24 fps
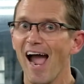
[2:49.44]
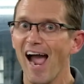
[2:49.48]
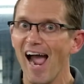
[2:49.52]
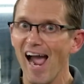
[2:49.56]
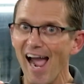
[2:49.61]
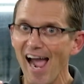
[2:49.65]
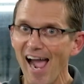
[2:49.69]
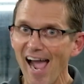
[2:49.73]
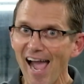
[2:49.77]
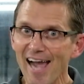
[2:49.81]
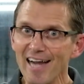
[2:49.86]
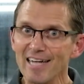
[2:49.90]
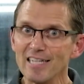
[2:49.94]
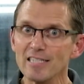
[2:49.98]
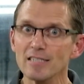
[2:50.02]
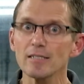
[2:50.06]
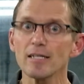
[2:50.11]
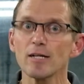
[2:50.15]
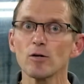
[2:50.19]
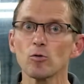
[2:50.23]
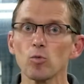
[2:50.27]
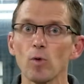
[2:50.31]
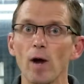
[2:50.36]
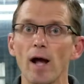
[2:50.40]

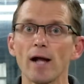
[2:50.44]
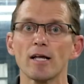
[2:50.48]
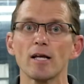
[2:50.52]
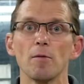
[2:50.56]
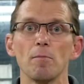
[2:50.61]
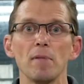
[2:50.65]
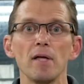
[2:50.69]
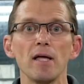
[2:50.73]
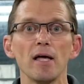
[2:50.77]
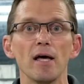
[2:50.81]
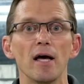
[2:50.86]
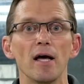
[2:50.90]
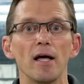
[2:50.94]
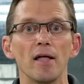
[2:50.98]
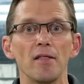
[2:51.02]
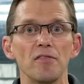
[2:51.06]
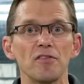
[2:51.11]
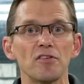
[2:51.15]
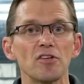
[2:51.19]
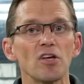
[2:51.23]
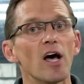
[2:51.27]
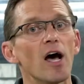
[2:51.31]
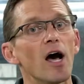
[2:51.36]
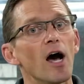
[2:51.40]
actually
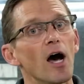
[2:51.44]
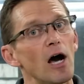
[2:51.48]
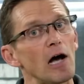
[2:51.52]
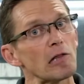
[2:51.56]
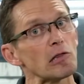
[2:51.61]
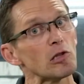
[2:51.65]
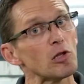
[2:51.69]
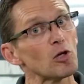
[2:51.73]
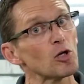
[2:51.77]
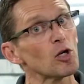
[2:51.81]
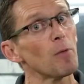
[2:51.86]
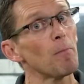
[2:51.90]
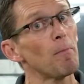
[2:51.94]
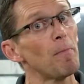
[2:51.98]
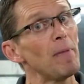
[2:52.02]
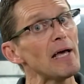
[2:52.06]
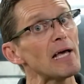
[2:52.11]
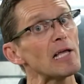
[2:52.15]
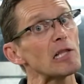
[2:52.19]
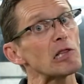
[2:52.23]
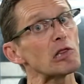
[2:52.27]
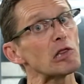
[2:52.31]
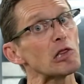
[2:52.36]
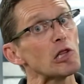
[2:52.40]
recommends a little
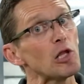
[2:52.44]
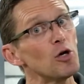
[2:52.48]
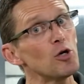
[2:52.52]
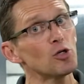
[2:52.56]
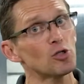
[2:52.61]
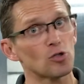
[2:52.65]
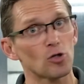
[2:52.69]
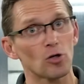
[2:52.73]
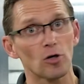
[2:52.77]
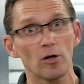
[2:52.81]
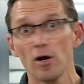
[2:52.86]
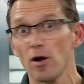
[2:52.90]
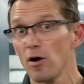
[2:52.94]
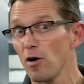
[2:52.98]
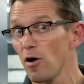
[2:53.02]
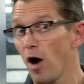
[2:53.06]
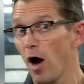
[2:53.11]
bit looser,